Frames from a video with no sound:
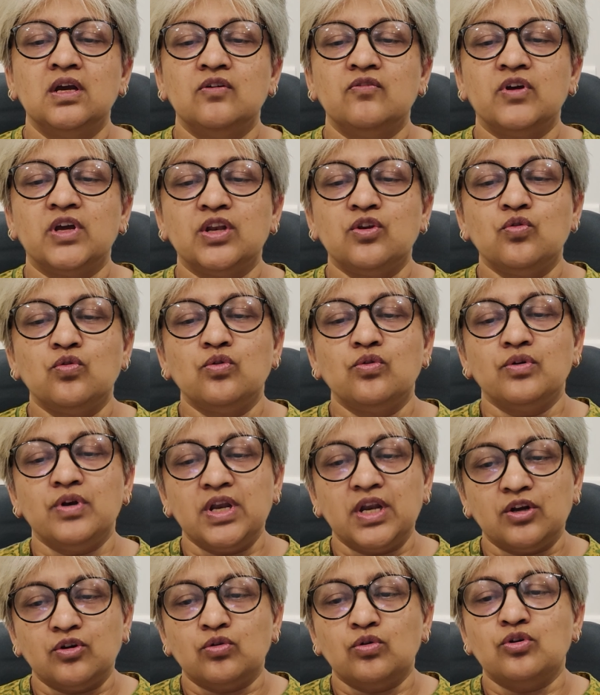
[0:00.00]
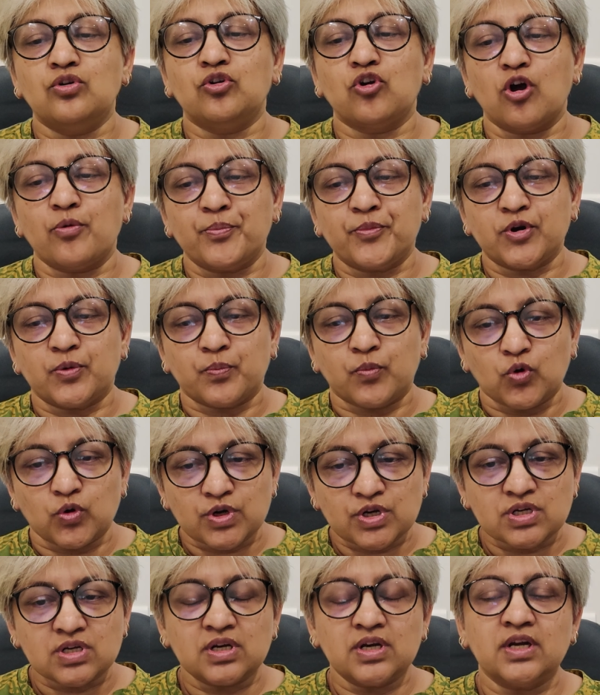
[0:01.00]
where you need to draw
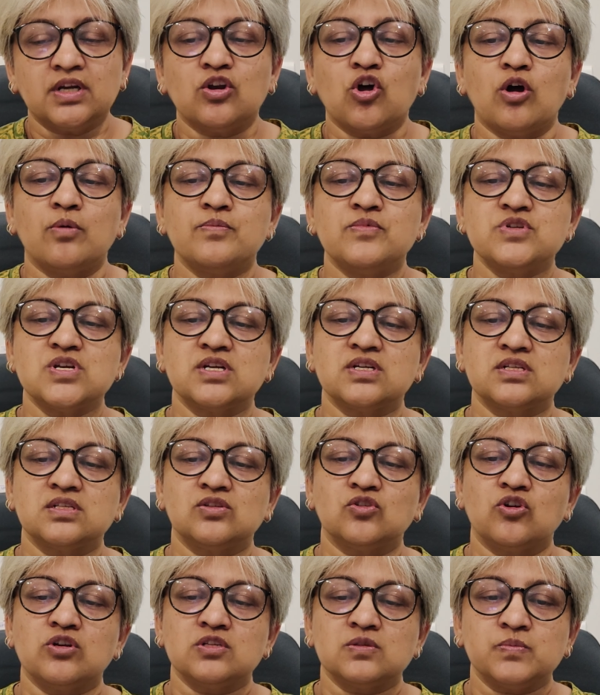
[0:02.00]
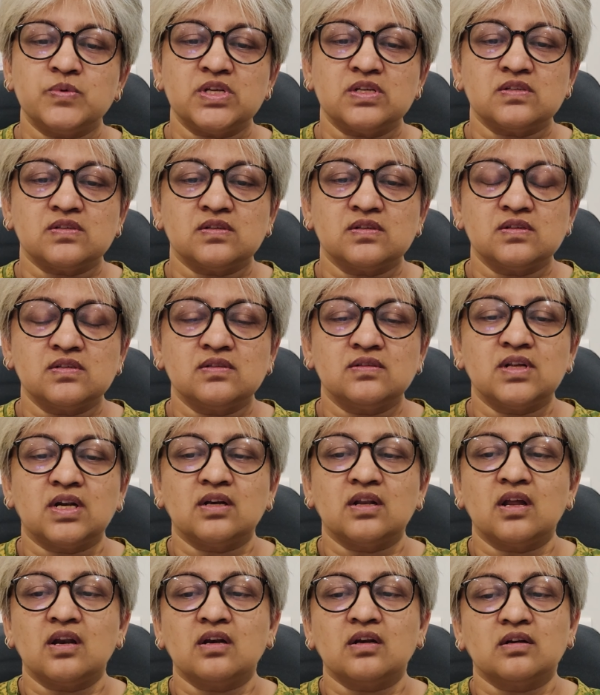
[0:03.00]
proportionate objects or spaces that
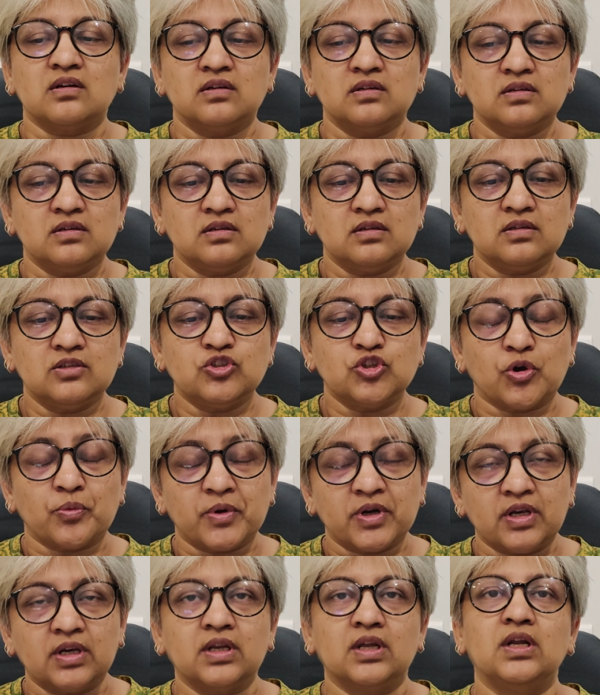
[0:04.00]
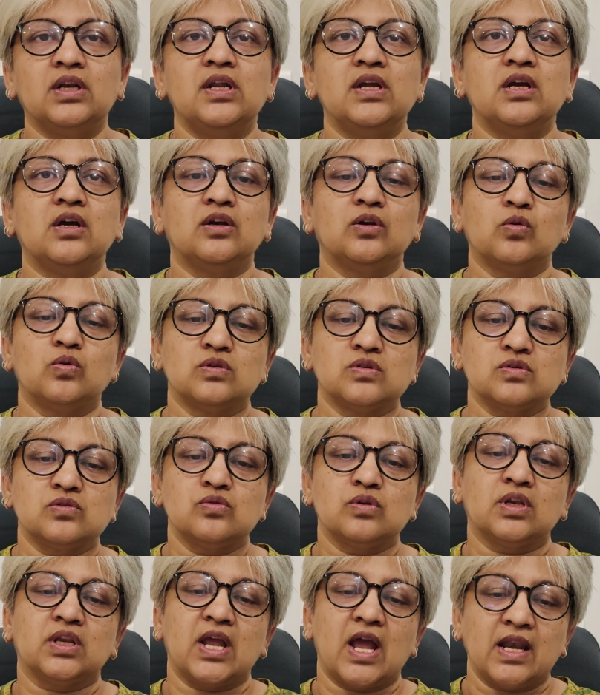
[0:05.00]
are geometrically close
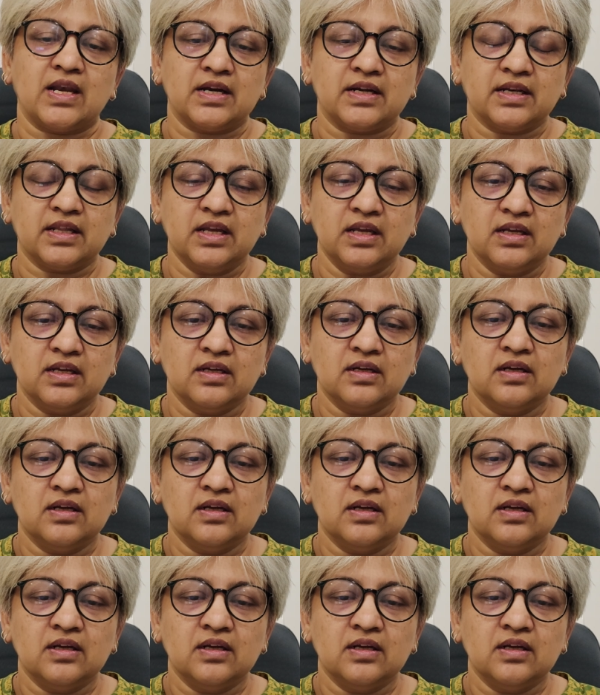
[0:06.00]
to reality,